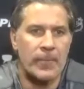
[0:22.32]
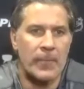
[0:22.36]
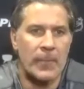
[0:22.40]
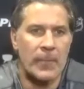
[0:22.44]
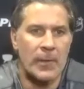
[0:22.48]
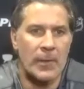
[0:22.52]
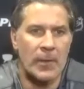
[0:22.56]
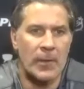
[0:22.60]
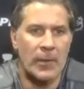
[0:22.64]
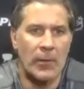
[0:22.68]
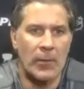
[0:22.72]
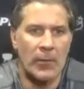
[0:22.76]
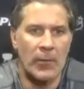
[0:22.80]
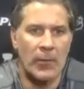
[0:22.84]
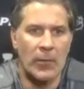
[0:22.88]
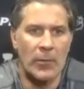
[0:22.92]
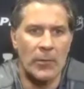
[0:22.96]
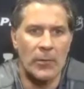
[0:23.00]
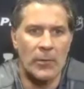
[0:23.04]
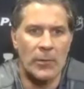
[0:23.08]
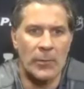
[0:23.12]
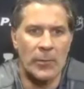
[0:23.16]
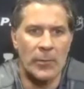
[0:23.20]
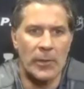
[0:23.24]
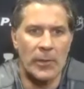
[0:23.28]
know,
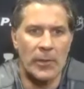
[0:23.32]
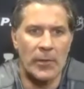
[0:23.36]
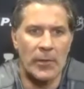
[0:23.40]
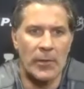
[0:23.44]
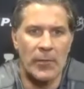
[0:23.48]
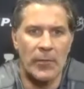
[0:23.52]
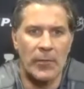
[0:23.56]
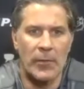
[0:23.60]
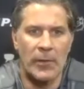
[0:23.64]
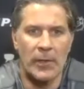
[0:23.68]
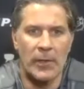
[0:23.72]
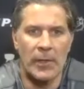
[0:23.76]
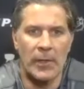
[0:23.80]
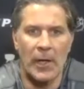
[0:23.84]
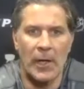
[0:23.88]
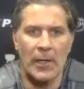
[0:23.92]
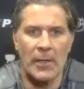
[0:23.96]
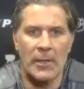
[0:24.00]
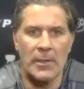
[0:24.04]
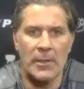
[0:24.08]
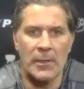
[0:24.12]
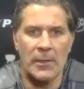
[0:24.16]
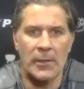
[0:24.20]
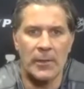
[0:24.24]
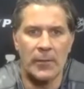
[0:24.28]
those would be the three
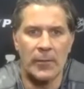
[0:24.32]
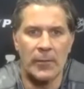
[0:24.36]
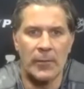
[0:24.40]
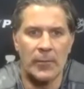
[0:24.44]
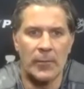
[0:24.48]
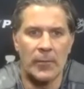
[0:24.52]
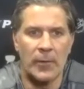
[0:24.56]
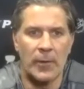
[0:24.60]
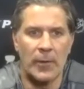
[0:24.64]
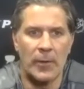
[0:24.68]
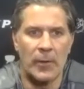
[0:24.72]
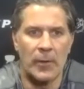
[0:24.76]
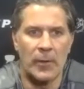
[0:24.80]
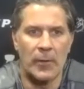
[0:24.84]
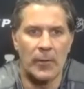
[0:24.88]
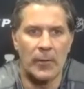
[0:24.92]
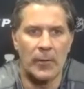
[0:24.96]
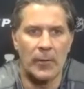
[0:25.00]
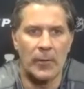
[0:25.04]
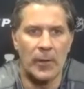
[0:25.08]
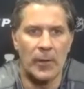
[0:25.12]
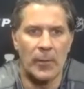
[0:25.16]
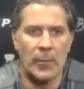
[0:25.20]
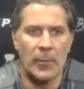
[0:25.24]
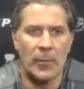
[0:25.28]
guys that
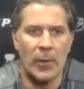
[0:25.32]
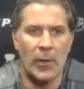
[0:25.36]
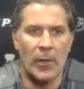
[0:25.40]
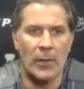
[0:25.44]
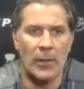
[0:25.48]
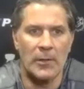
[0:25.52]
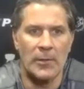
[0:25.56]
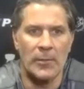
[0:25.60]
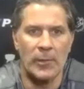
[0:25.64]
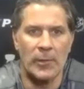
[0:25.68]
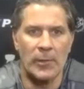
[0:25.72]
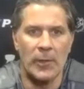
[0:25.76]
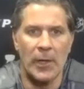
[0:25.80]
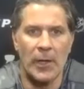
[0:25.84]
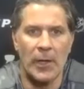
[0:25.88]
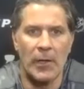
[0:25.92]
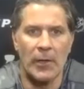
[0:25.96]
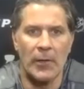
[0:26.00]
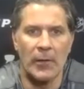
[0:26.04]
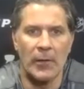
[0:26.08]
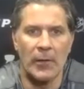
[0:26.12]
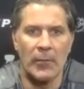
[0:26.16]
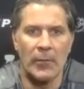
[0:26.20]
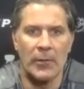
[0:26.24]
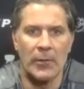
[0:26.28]
are possibly
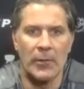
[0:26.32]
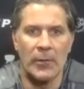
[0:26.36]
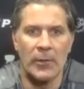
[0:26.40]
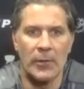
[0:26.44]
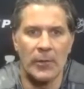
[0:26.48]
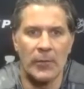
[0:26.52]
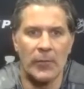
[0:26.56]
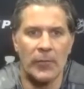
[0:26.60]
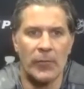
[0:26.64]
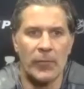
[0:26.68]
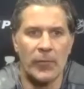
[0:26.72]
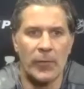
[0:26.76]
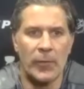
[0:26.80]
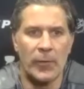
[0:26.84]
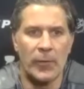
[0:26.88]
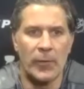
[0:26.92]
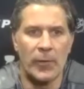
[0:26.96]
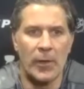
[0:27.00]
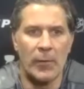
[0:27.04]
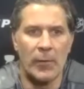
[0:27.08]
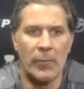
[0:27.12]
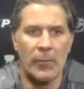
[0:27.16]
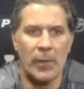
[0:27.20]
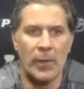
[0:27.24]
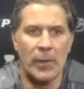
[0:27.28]
eyeing a return
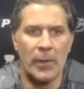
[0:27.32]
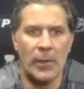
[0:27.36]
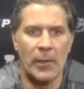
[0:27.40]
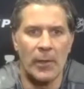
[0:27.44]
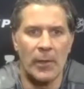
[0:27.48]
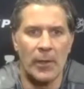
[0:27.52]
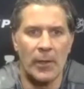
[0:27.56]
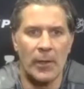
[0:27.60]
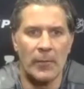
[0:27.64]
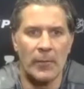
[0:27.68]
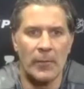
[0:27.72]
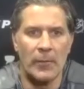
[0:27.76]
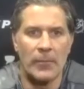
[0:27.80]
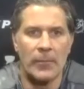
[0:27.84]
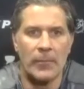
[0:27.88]
for Monday night.